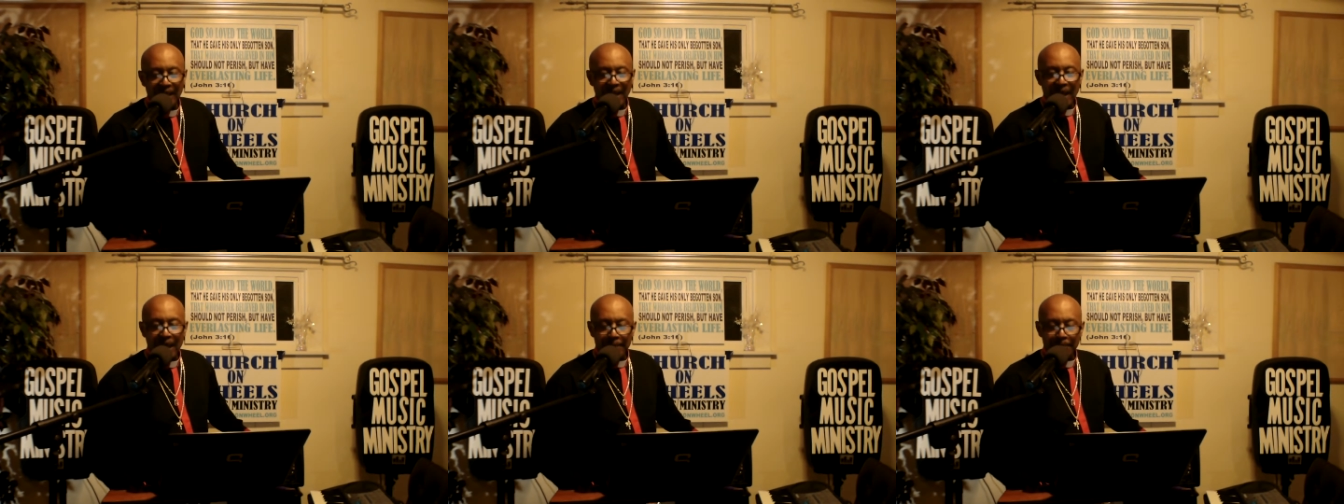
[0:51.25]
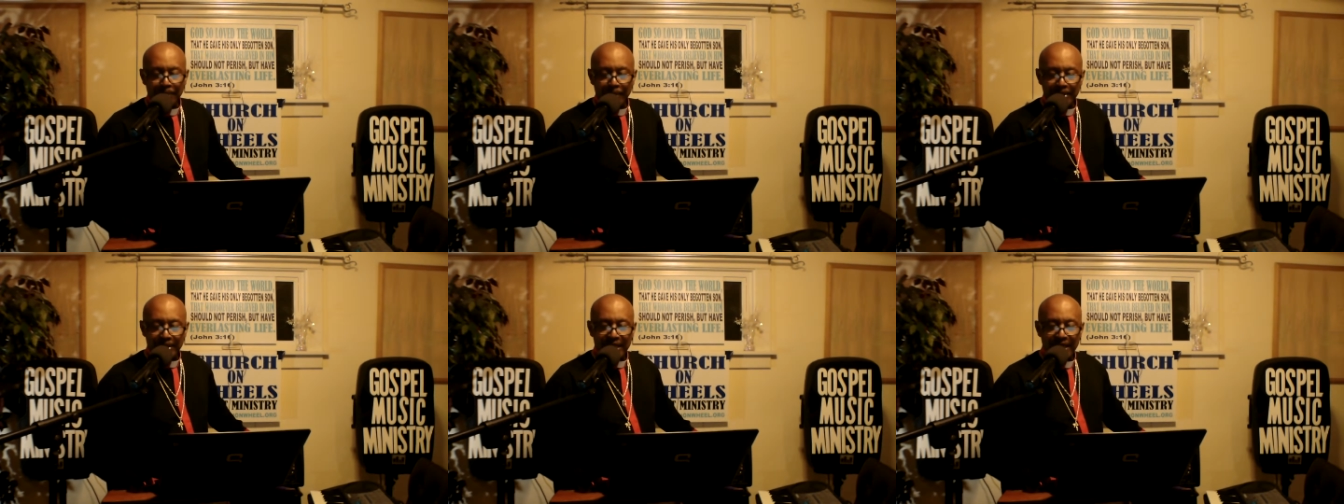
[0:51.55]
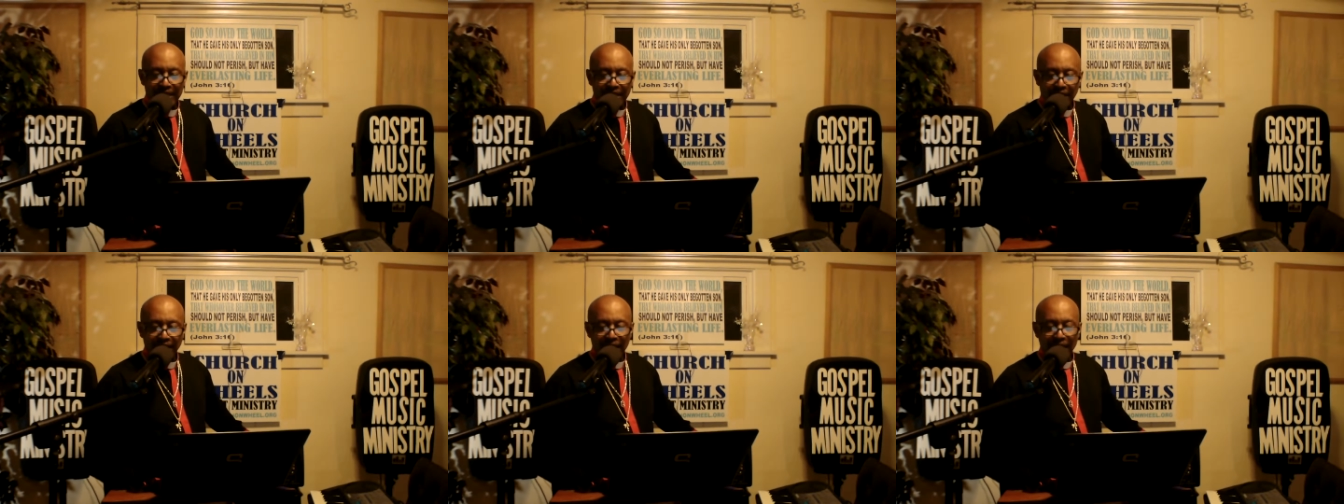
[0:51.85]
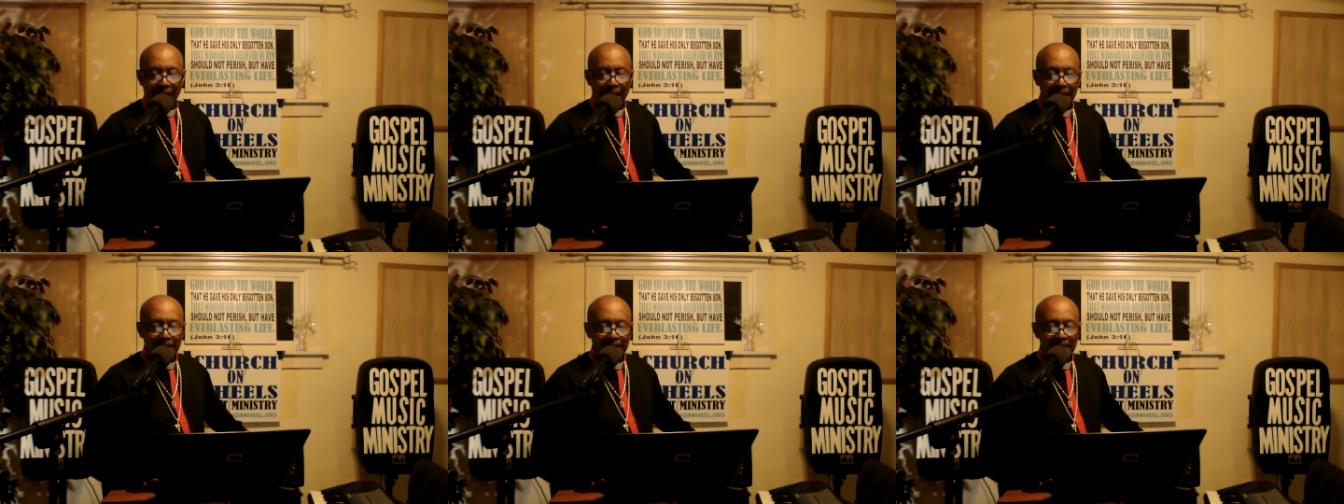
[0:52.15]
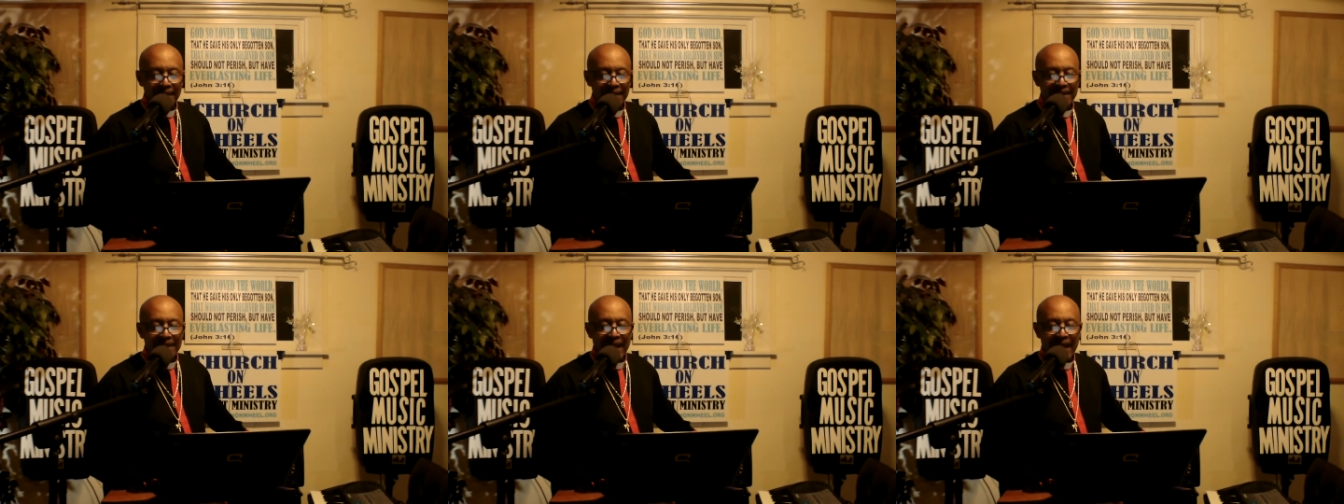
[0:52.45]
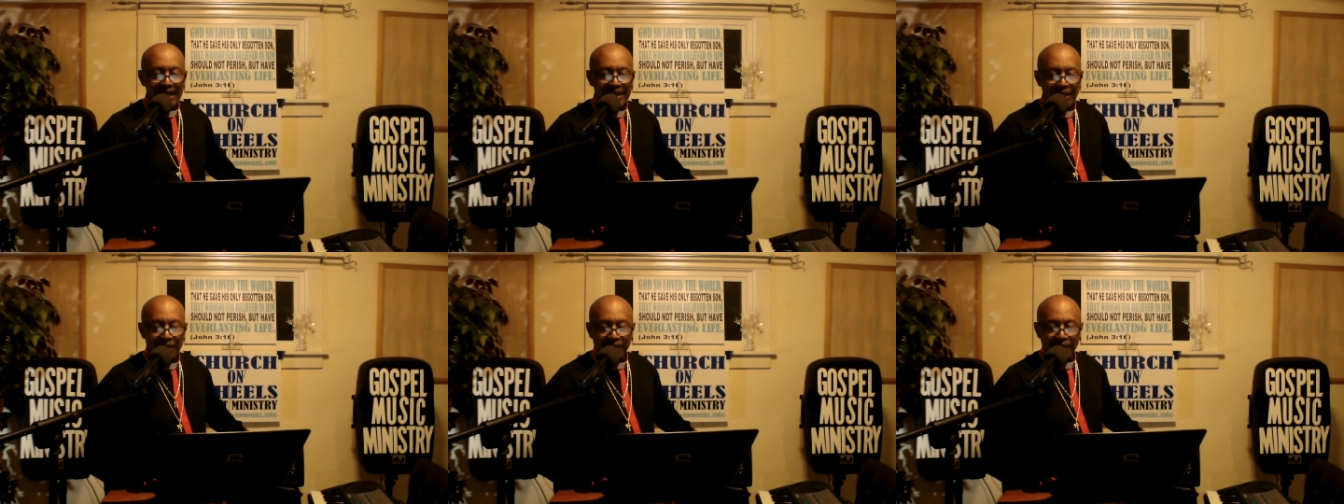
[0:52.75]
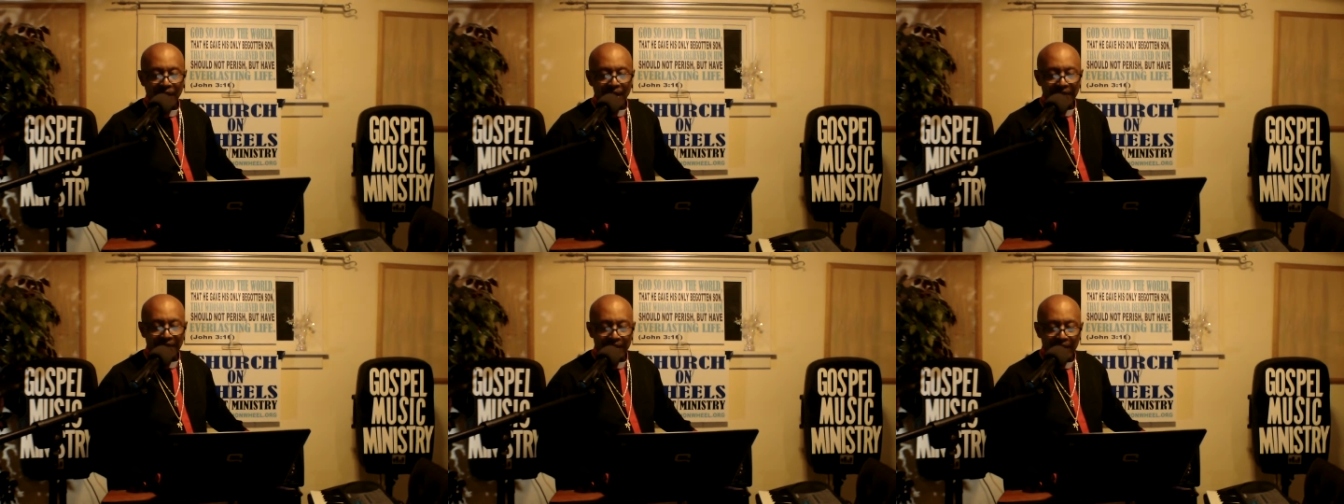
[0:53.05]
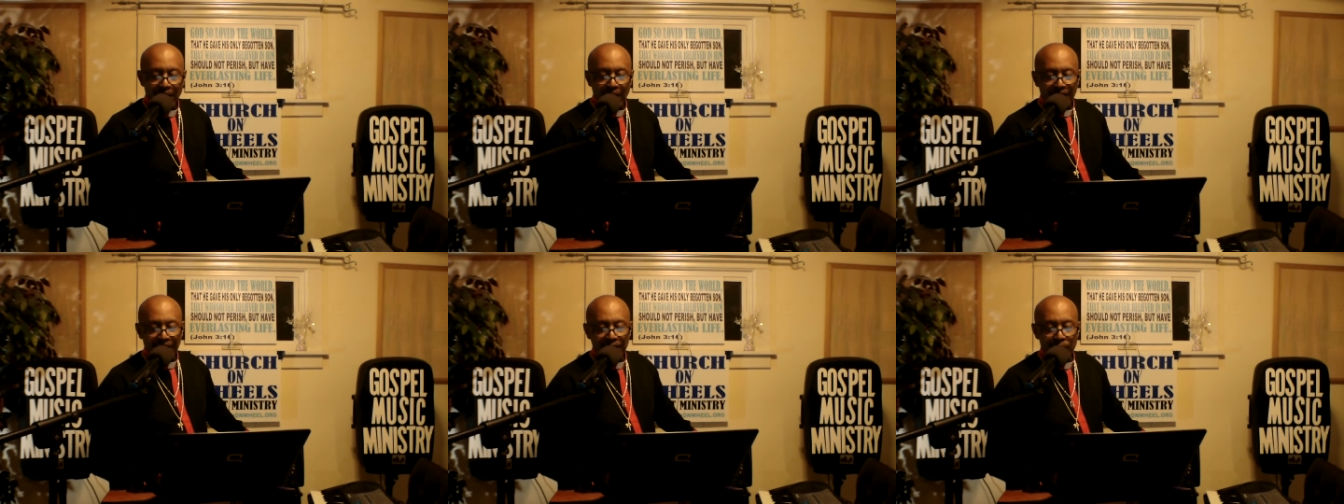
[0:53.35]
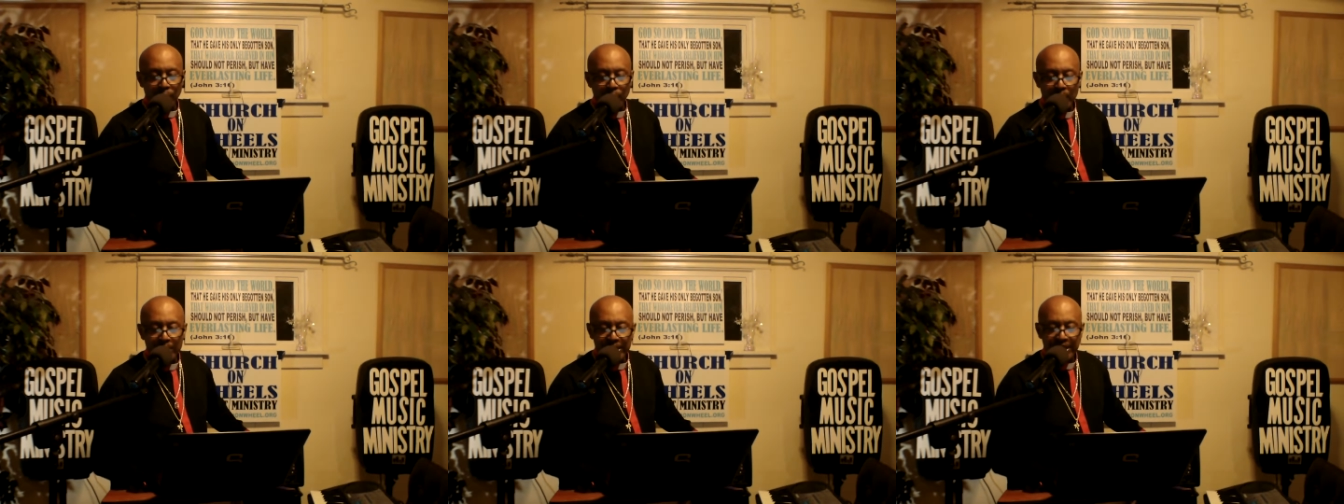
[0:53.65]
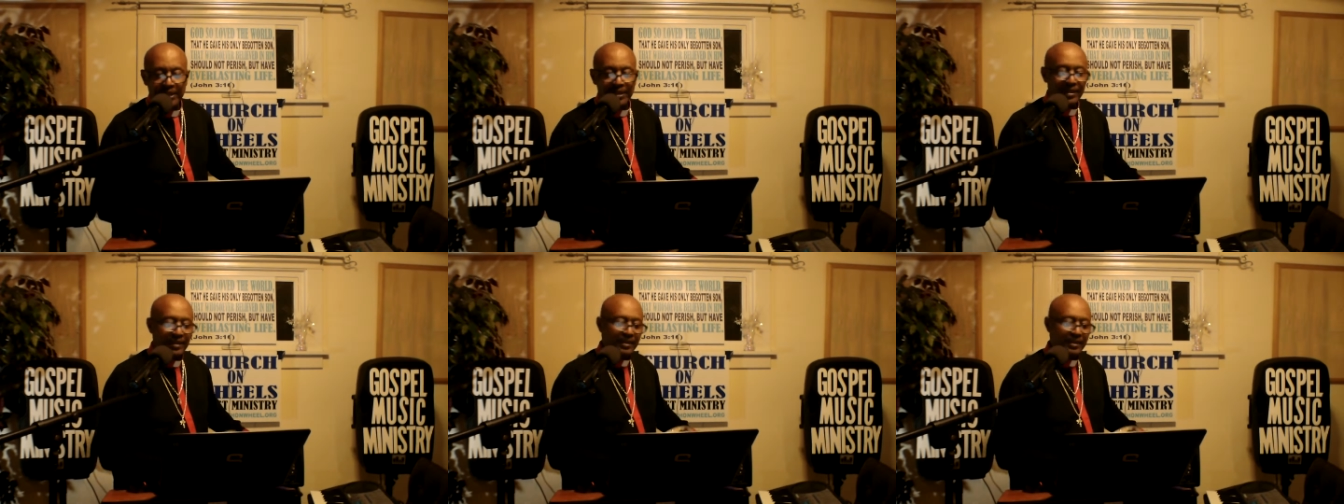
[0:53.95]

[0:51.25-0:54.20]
Lord protect your family and guide you if you have a loving week.